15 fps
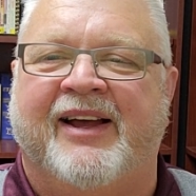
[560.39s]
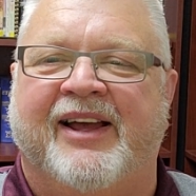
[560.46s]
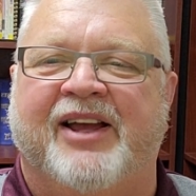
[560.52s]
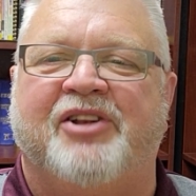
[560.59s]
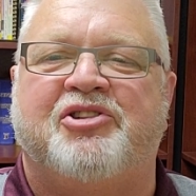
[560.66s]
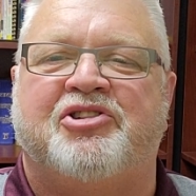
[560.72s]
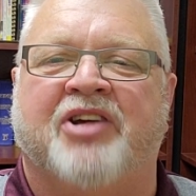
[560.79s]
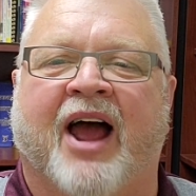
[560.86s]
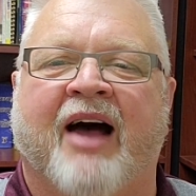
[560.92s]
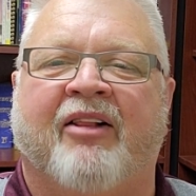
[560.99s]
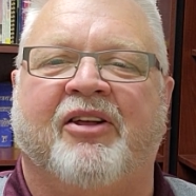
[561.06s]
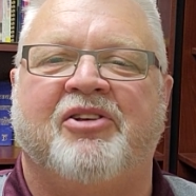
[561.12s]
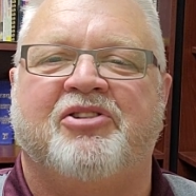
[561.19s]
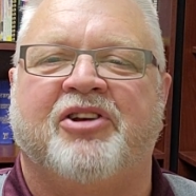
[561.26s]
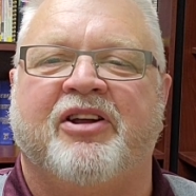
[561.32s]
it
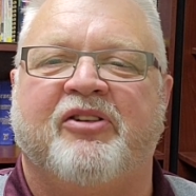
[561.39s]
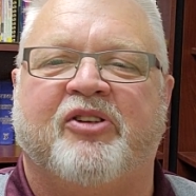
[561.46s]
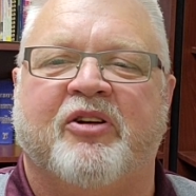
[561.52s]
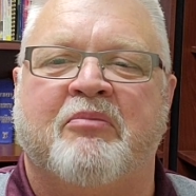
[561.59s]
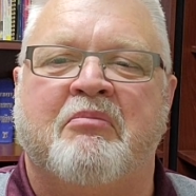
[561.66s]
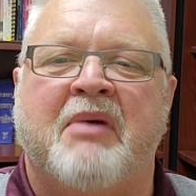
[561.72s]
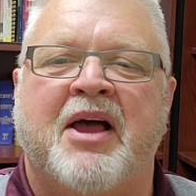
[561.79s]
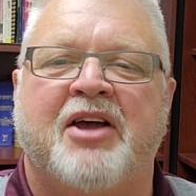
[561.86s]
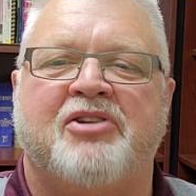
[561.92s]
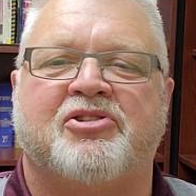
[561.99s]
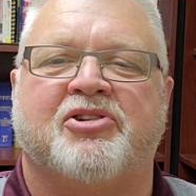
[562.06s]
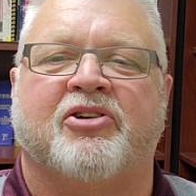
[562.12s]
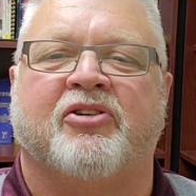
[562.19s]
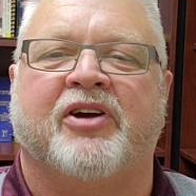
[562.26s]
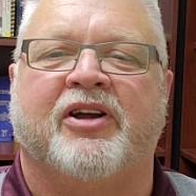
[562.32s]
challenging to
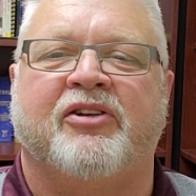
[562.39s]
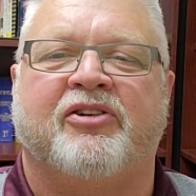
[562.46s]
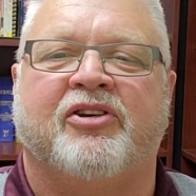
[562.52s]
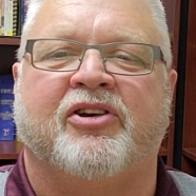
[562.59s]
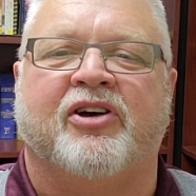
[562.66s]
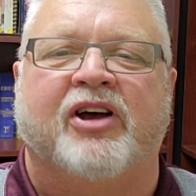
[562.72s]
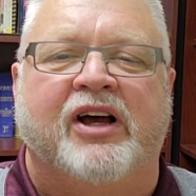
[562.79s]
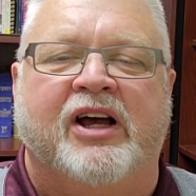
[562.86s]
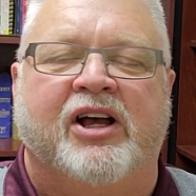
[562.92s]
measure and to